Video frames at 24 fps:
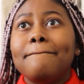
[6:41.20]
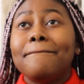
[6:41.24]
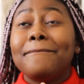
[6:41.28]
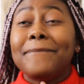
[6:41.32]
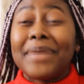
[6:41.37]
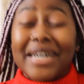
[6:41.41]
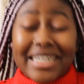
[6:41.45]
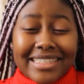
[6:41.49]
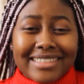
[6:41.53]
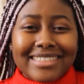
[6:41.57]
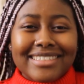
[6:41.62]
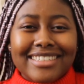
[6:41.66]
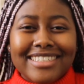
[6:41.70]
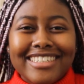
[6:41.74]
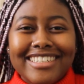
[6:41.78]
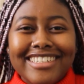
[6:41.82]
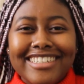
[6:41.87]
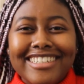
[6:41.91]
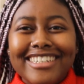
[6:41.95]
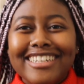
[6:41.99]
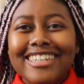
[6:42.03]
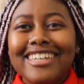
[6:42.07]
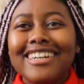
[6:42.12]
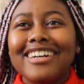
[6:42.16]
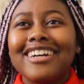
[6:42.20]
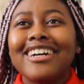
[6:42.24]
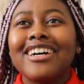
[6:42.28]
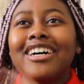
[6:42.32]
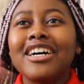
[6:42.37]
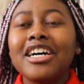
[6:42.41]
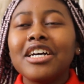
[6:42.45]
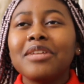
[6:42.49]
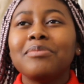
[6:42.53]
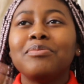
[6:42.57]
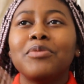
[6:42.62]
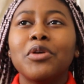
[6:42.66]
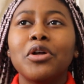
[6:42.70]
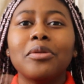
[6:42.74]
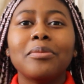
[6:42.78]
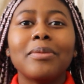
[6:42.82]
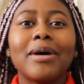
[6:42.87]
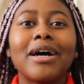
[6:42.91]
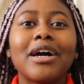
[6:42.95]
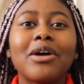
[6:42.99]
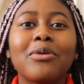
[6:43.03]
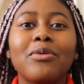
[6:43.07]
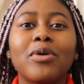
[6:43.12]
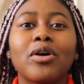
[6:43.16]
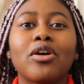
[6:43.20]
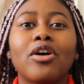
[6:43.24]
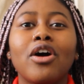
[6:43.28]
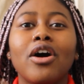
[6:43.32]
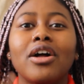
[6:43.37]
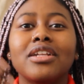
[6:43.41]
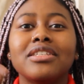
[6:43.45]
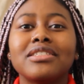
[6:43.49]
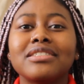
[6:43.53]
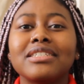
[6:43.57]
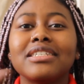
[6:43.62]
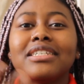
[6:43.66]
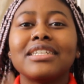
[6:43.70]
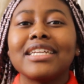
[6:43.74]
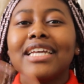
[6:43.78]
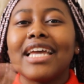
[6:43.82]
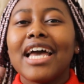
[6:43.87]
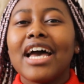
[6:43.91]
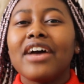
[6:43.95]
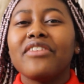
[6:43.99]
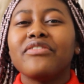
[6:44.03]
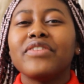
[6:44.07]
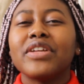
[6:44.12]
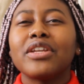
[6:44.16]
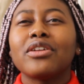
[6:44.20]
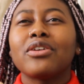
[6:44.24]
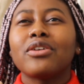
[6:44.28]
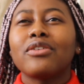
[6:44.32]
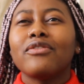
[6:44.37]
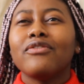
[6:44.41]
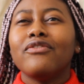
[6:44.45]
But her and Myul Mang were constantly having